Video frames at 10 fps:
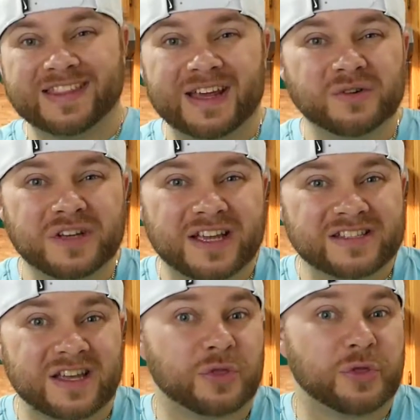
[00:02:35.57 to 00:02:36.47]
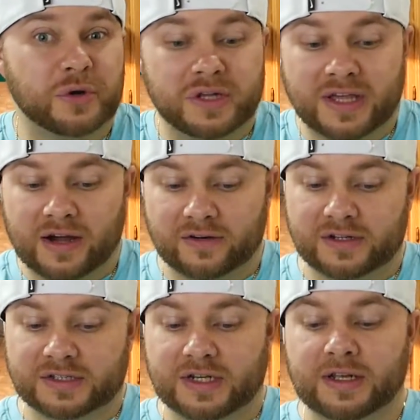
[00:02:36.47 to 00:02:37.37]
That only has like 30
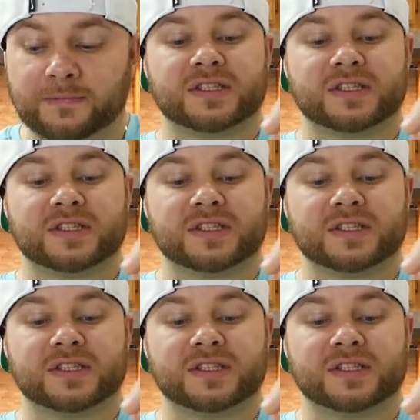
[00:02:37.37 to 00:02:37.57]
calories in it.